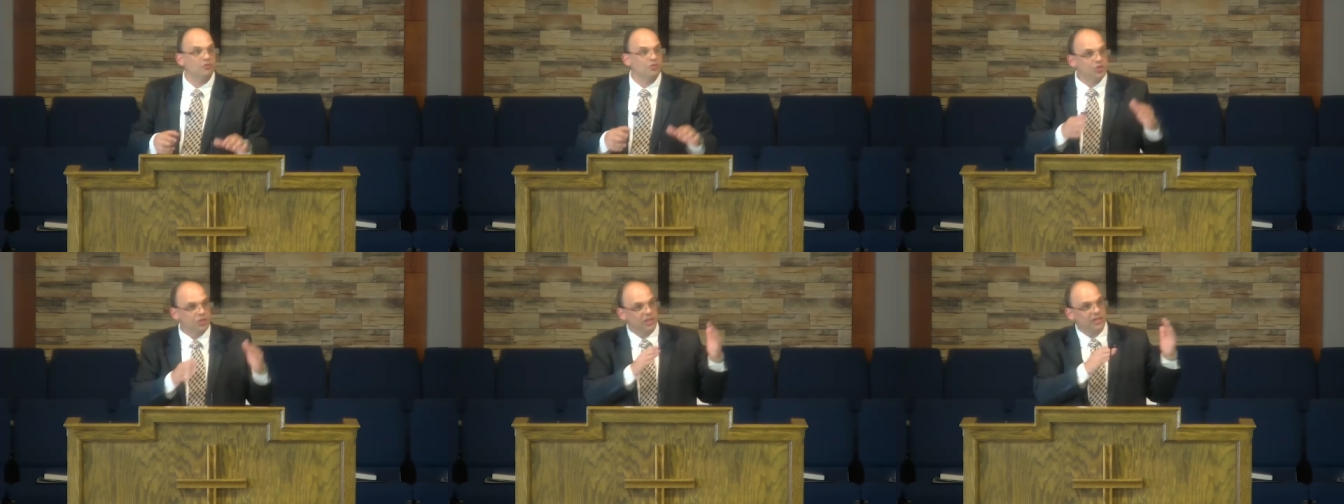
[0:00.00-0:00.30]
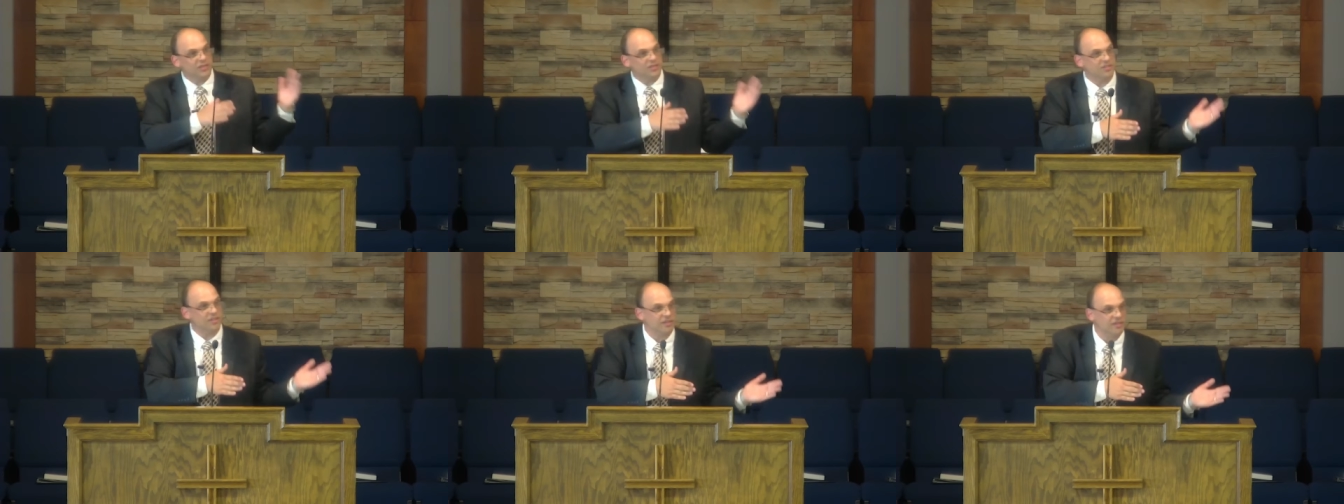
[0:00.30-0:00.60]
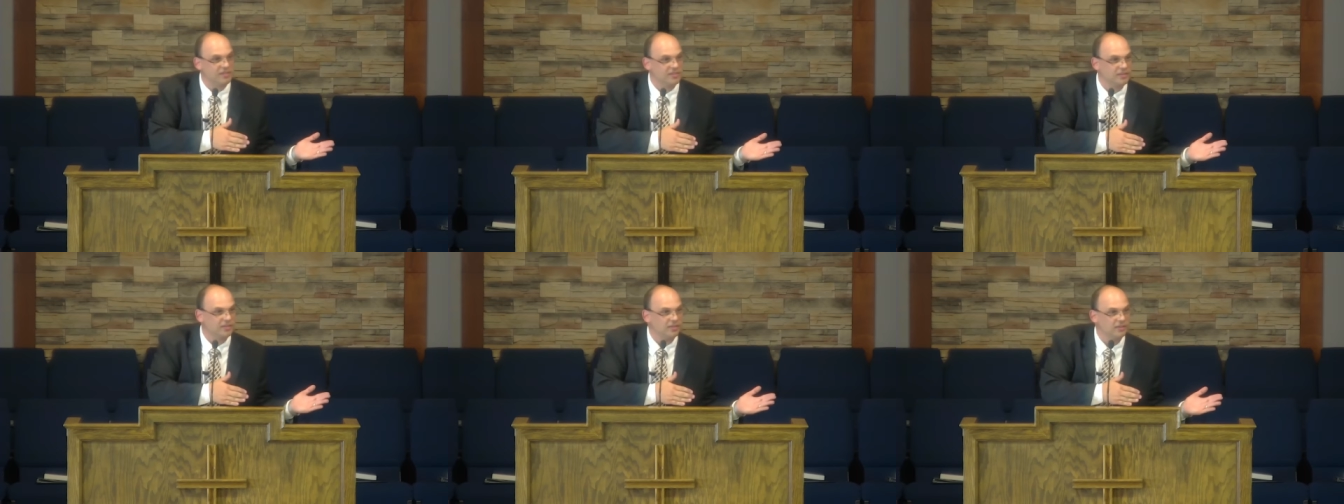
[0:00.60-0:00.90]

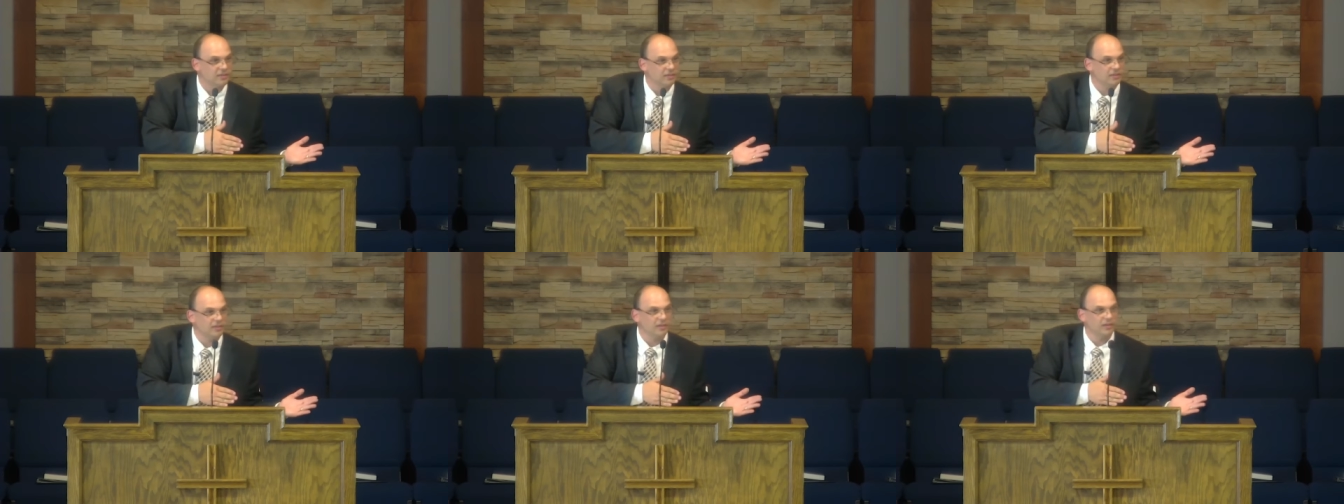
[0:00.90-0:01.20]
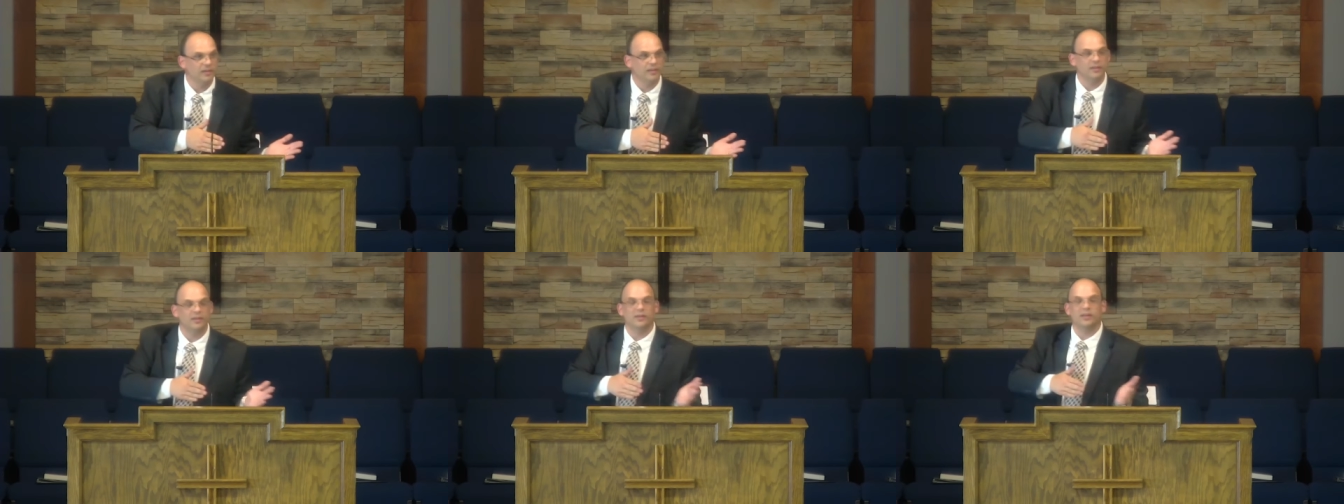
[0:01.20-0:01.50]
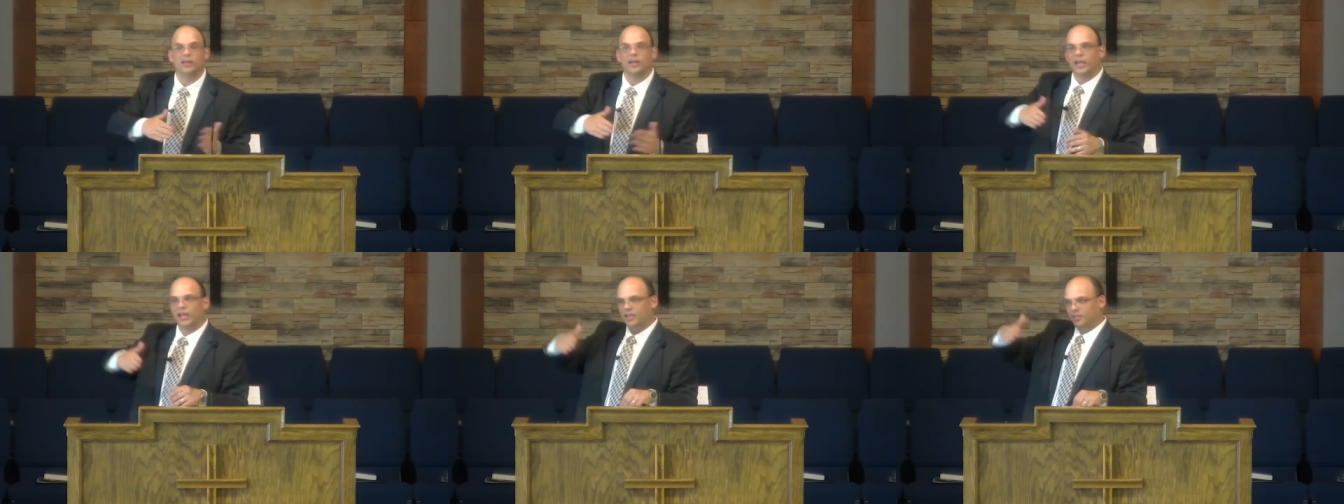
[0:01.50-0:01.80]
Jesus
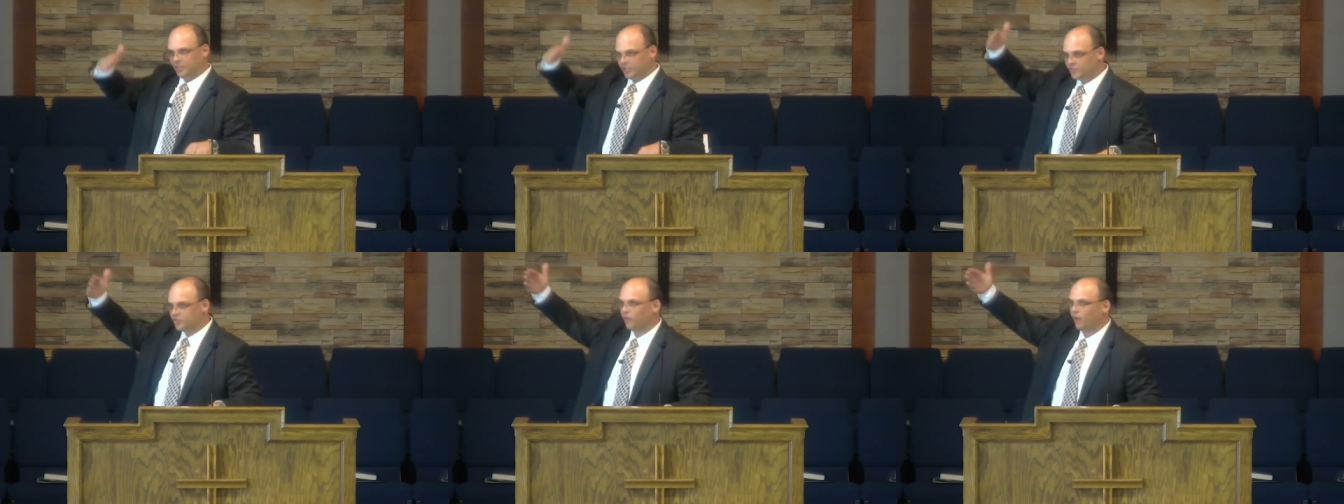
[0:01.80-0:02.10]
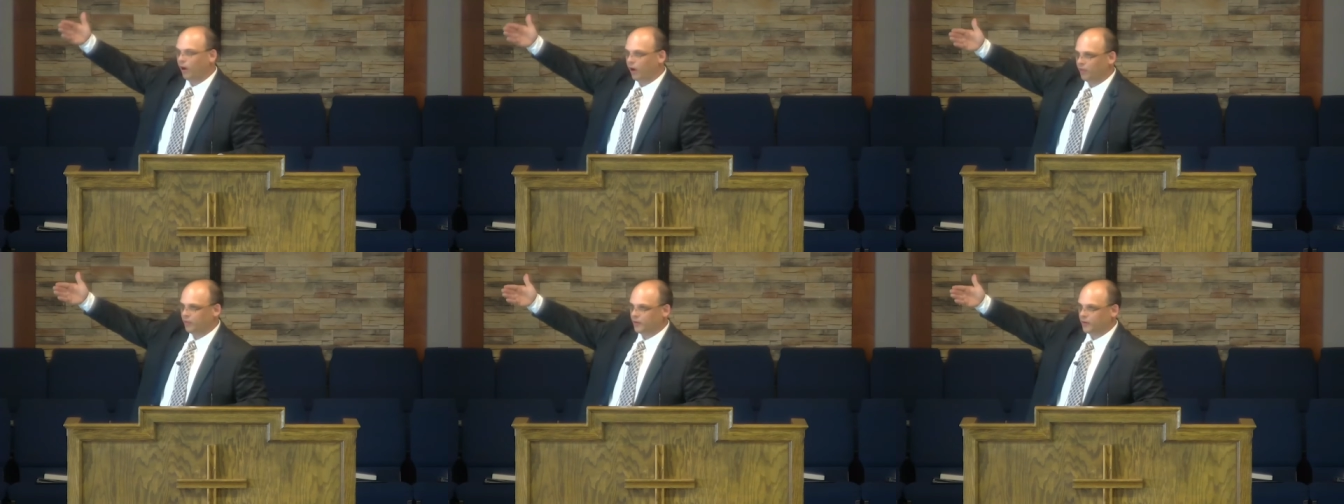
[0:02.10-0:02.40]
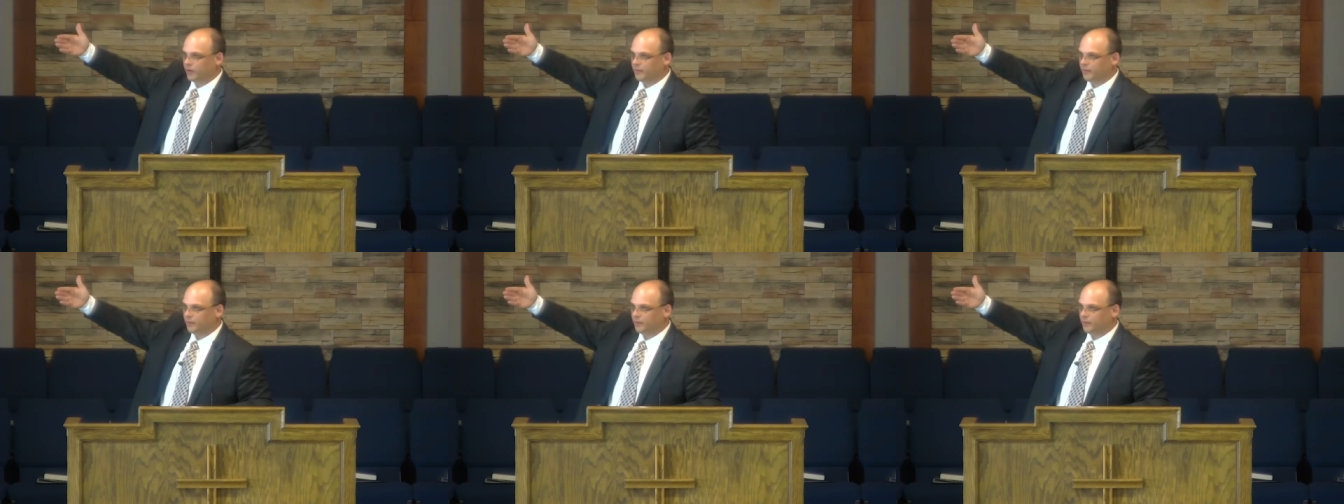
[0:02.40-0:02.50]
and his Father.